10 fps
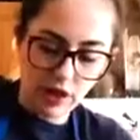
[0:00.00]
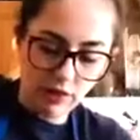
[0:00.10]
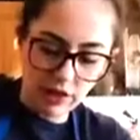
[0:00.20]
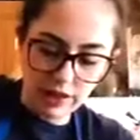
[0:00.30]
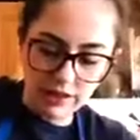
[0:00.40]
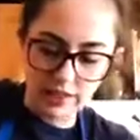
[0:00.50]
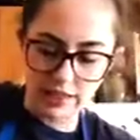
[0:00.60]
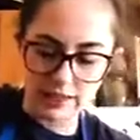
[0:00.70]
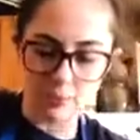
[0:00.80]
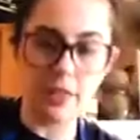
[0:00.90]
everything's
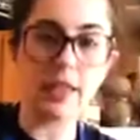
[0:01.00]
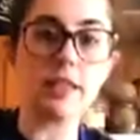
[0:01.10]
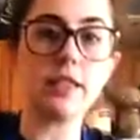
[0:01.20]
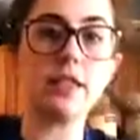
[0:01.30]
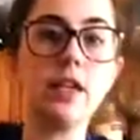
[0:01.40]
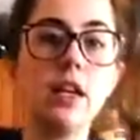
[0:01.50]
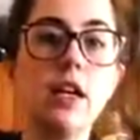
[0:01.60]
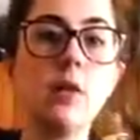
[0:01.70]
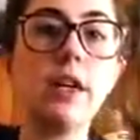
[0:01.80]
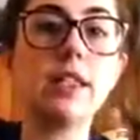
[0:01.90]
nice and mixed.
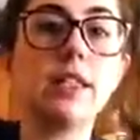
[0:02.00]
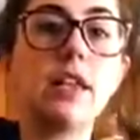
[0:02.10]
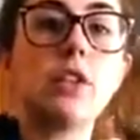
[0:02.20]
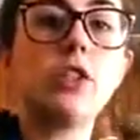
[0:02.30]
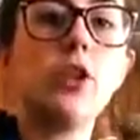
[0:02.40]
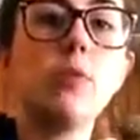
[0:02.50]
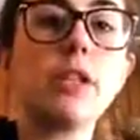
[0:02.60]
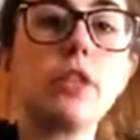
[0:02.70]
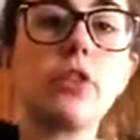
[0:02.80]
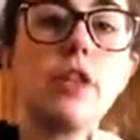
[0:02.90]
We can see our dough
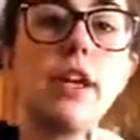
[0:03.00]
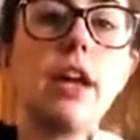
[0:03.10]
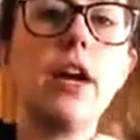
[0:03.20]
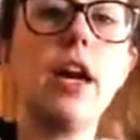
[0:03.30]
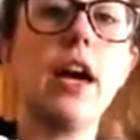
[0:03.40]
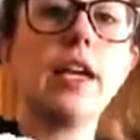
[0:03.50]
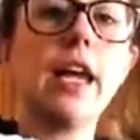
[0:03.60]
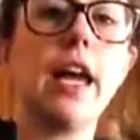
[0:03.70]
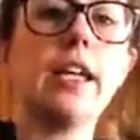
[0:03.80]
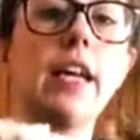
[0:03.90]
mixture there.
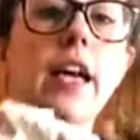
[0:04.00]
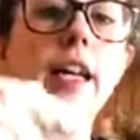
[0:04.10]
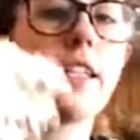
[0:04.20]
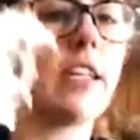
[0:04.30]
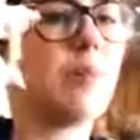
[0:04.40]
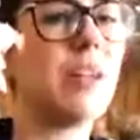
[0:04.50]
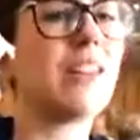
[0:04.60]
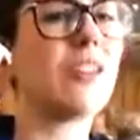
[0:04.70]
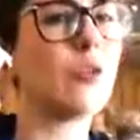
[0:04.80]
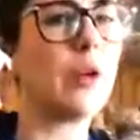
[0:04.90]
Again, it's gonna be a
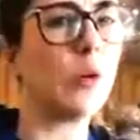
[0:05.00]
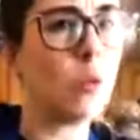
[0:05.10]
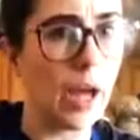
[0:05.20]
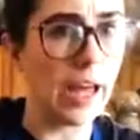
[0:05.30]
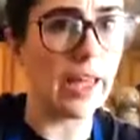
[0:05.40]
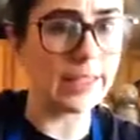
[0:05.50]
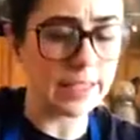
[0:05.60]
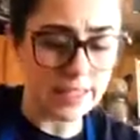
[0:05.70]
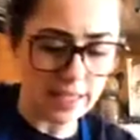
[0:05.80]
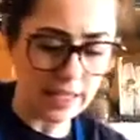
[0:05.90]
little bit wet and
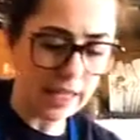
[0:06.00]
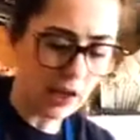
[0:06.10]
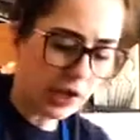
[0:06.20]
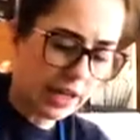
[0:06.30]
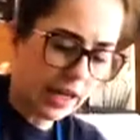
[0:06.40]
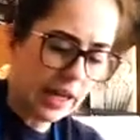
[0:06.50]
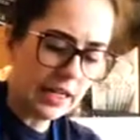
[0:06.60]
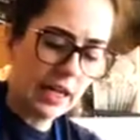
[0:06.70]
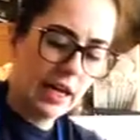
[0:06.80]
sticky looking.